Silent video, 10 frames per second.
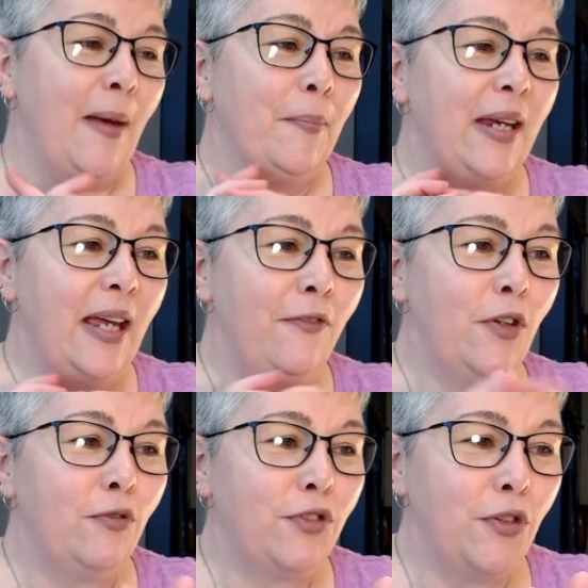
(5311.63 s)
But if
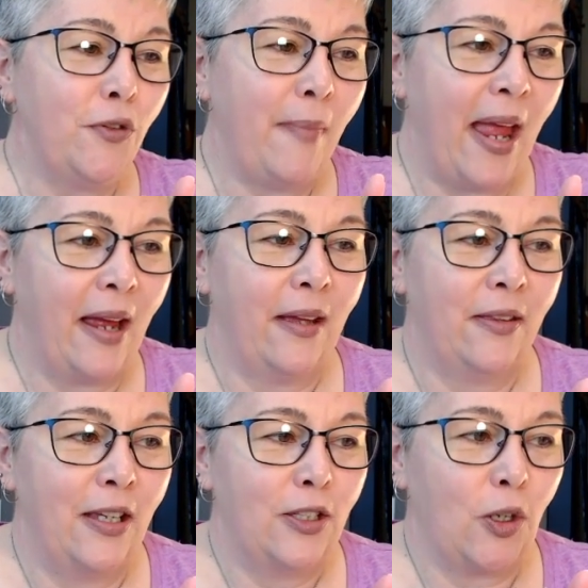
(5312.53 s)
you do make
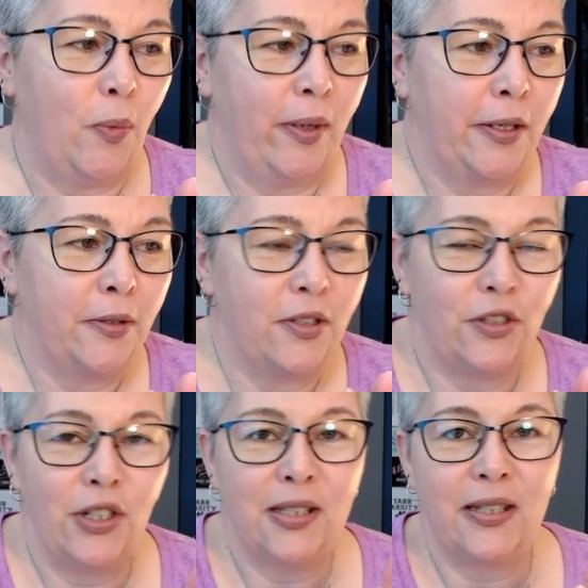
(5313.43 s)
this quilt,
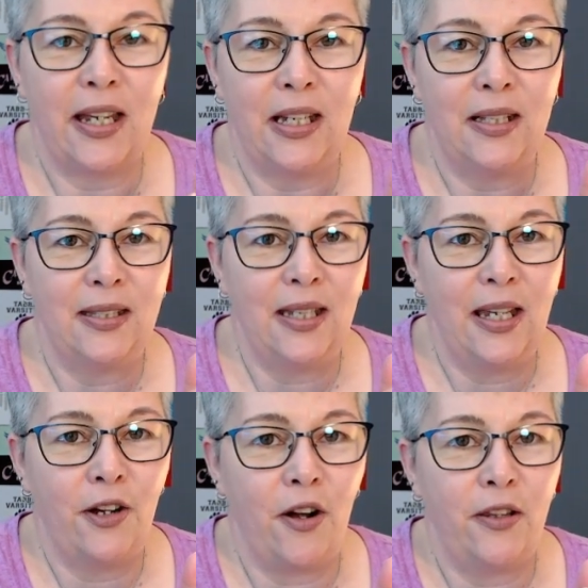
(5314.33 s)
just like you see
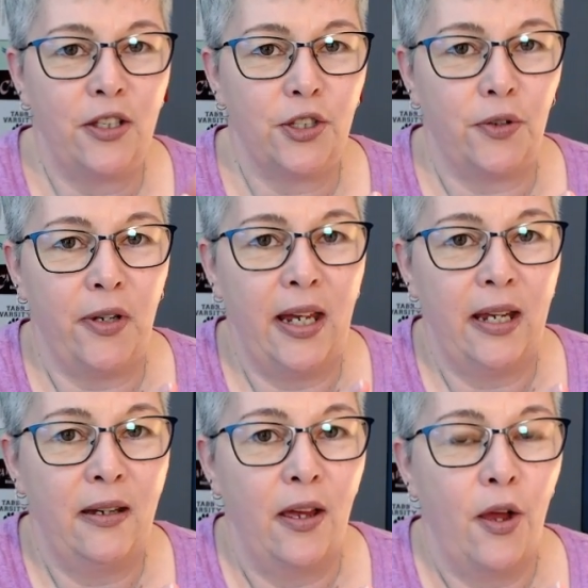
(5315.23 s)
here on the screen,